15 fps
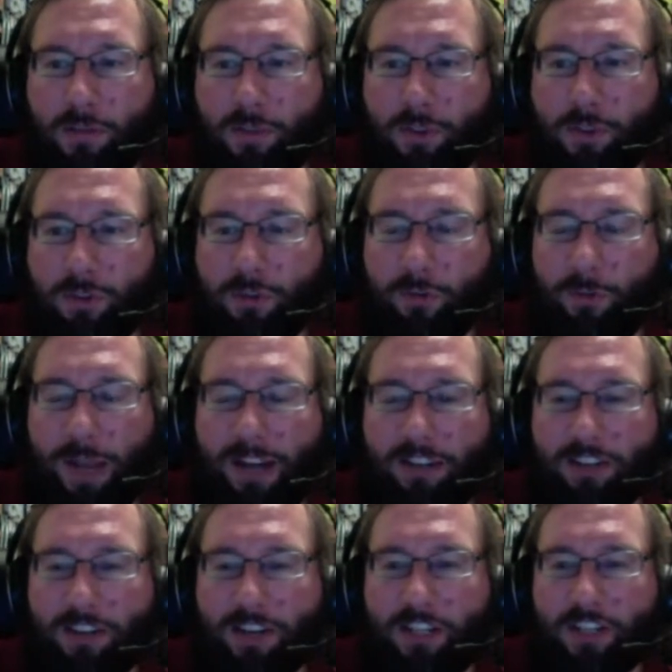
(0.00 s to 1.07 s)
Those who have
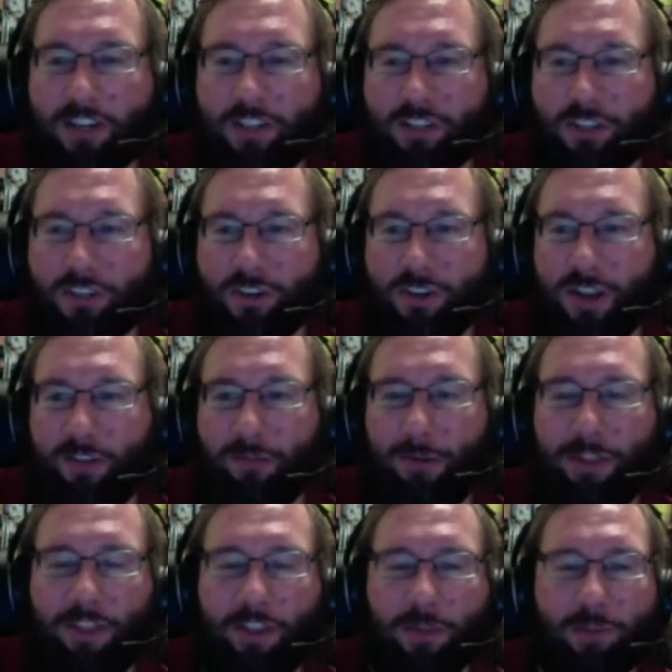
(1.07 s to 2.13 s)
backed our Kickstarter have
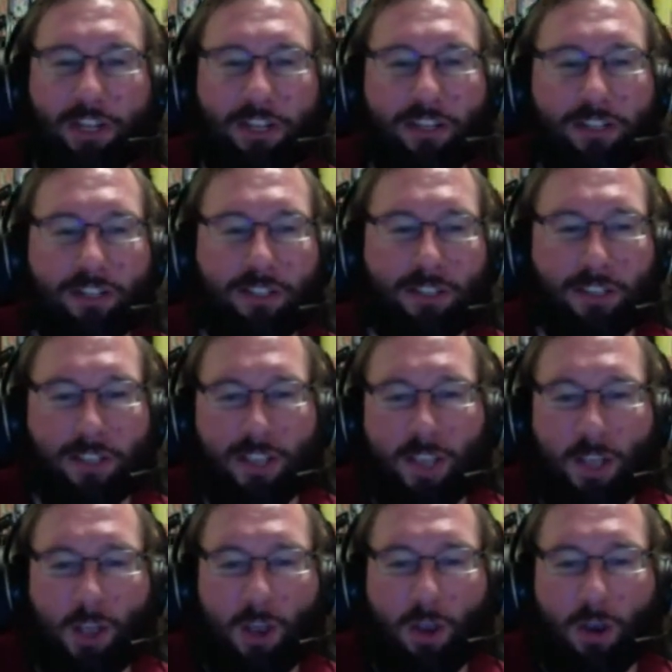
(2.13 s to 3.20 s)
read the updates
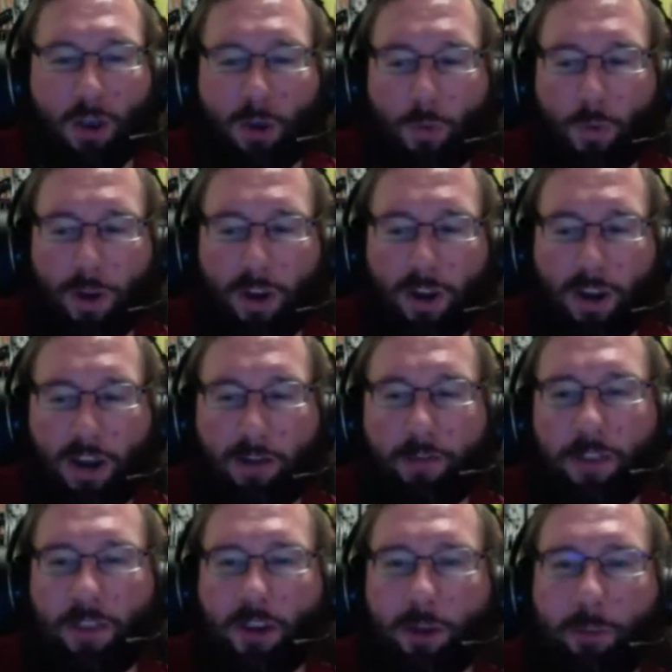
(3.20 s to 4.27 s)
where
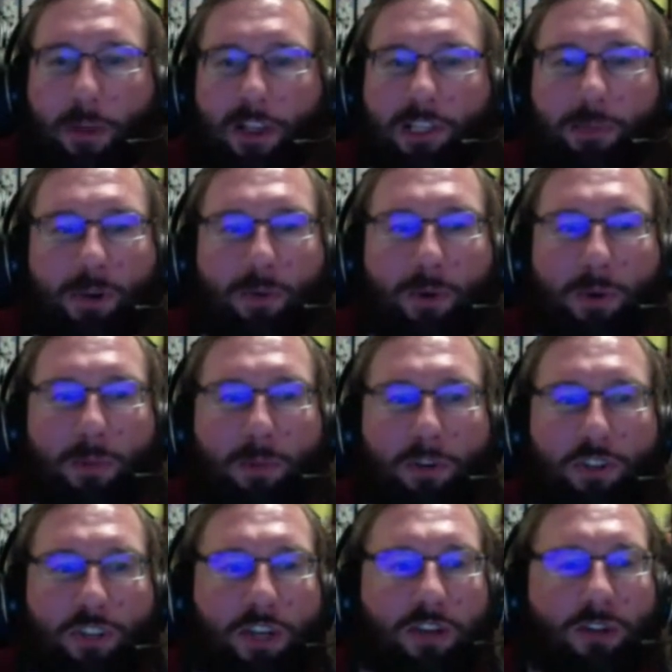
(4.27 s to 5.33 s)
everything that could possibly go wrong with
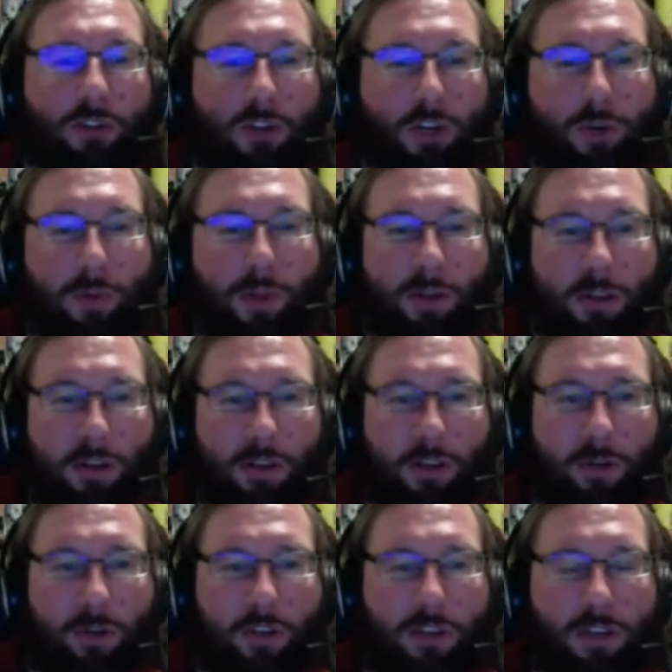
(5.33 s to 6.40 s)
printing could go wrong,
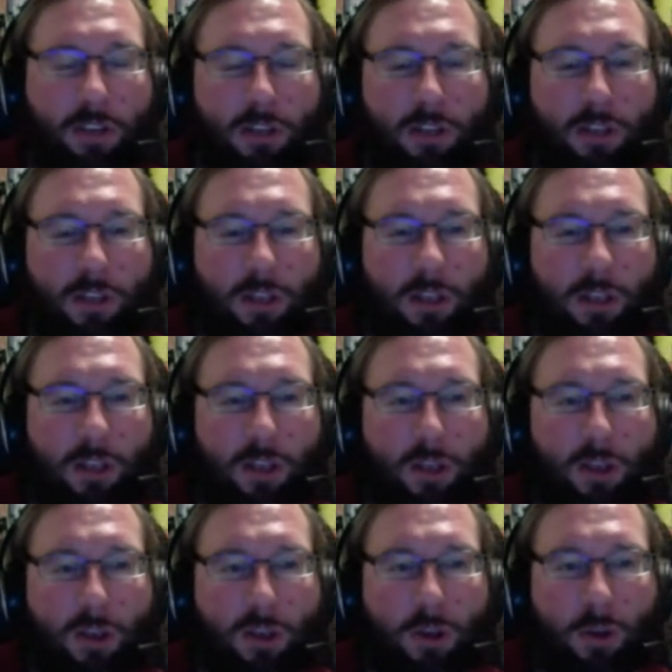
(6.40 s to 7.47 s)
including
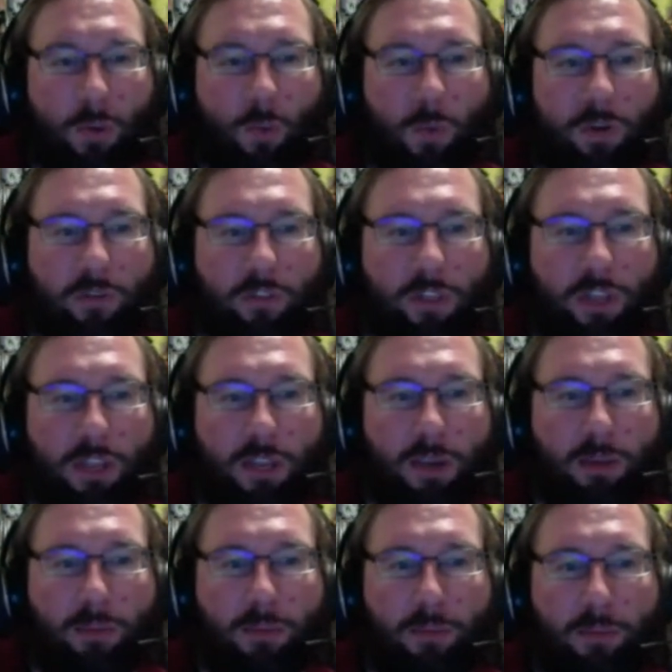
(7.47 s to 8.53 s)
one of the
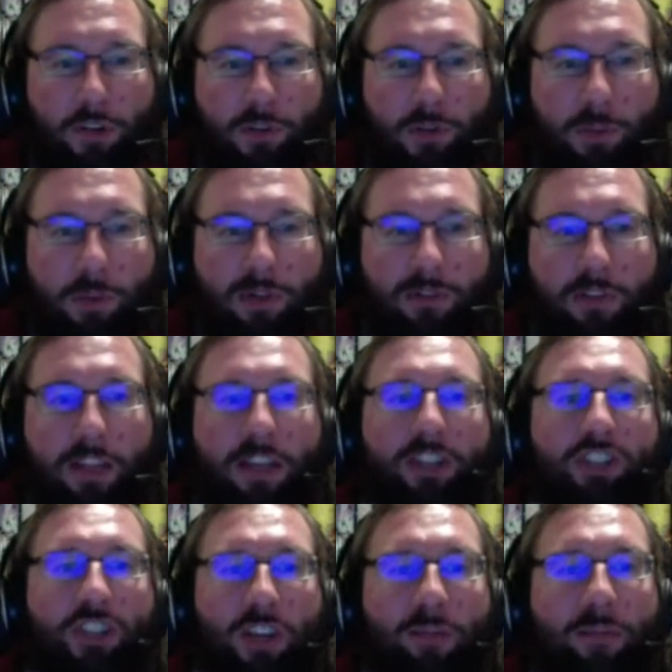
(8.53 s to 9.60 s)
print people
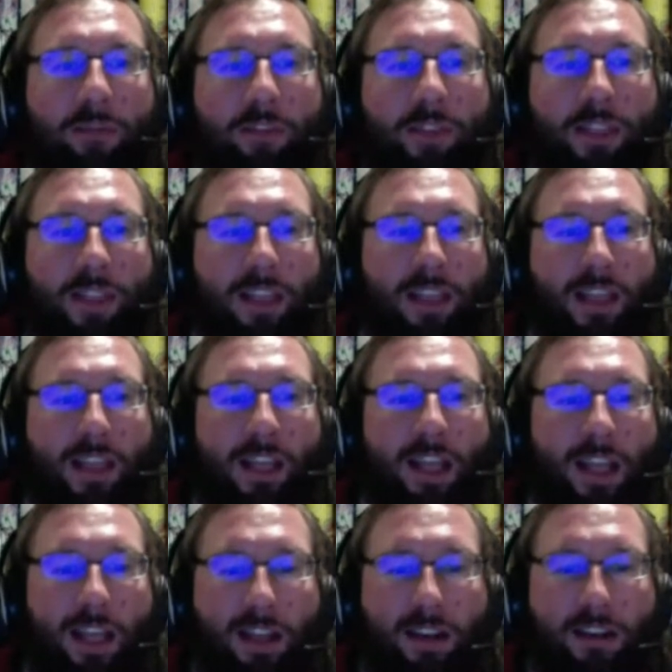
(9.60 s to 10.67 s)
vanishing,
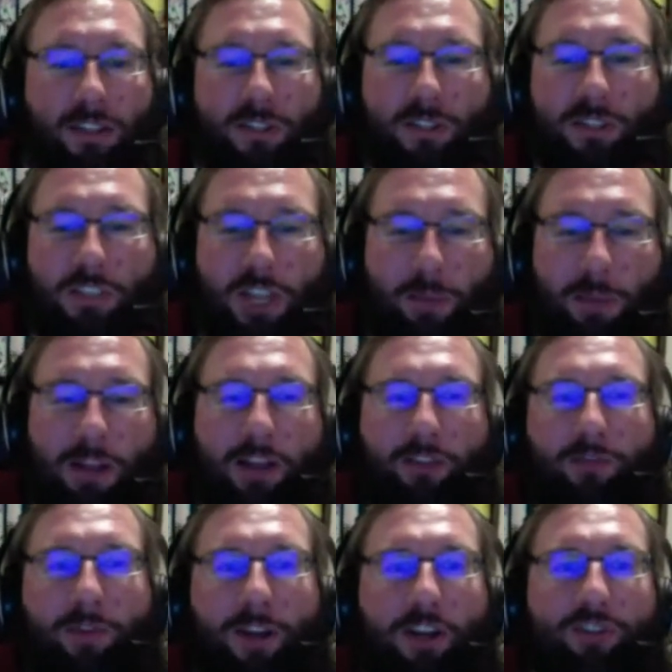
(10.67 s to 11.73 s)
and Simon
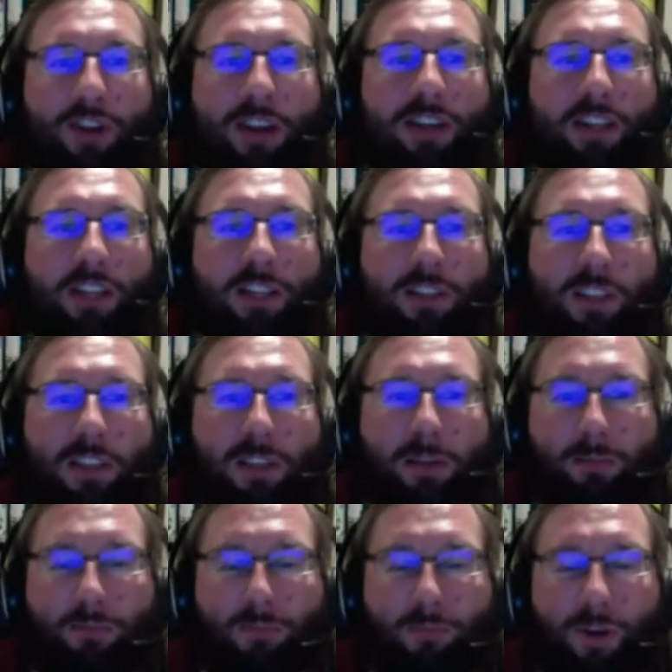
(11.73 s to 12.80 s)
finally tracking down
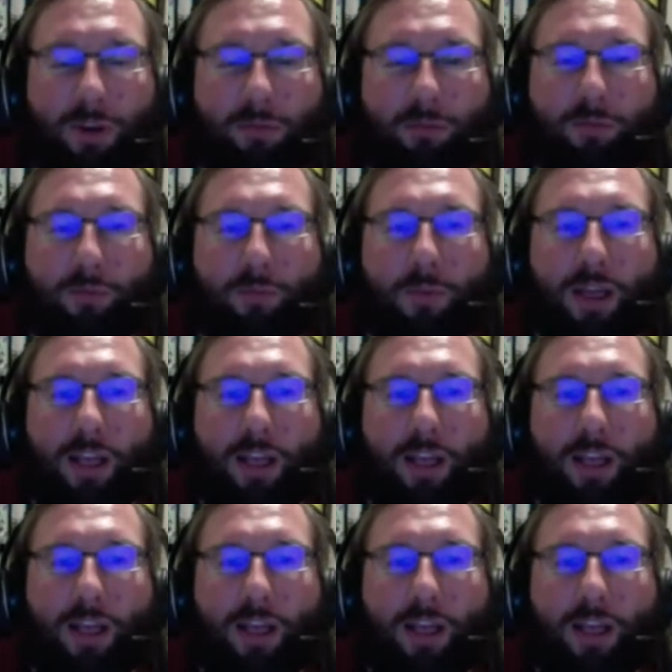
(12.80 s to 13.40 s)
the person